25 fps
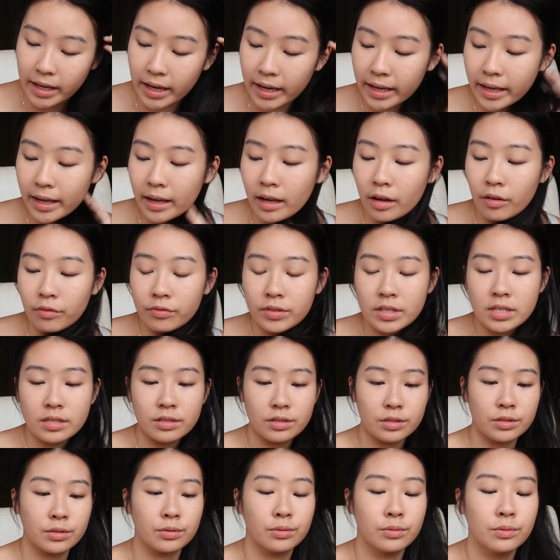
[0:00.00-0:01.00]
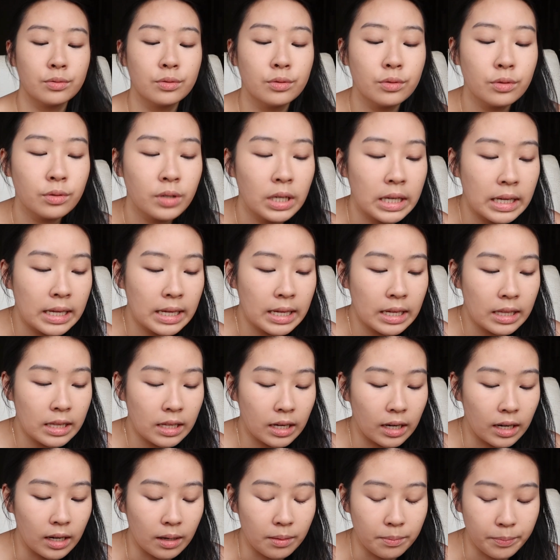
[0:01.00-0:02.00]
I have these two
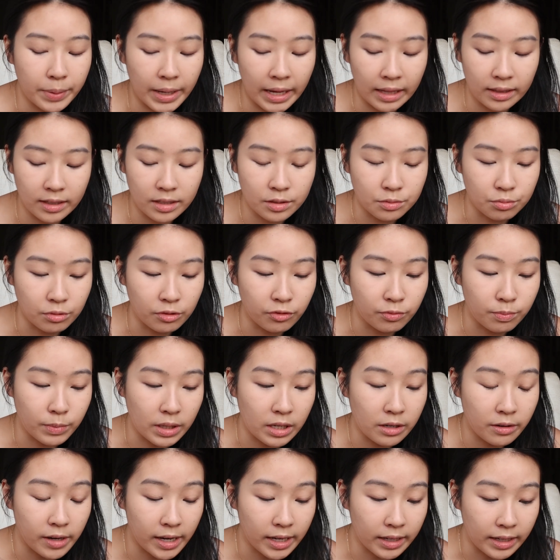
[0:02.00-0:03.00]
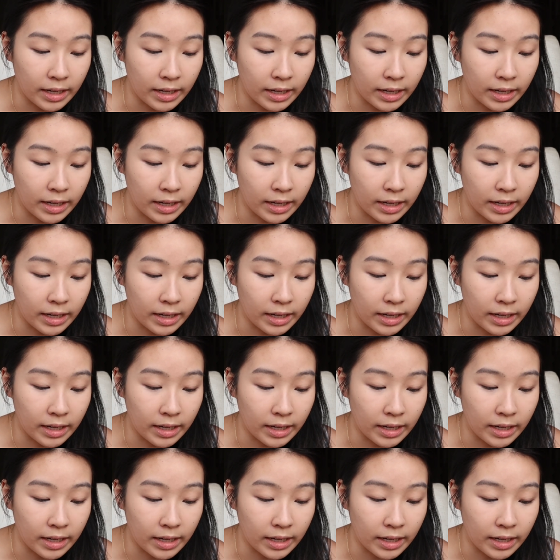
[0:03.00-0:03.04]
palettes with me right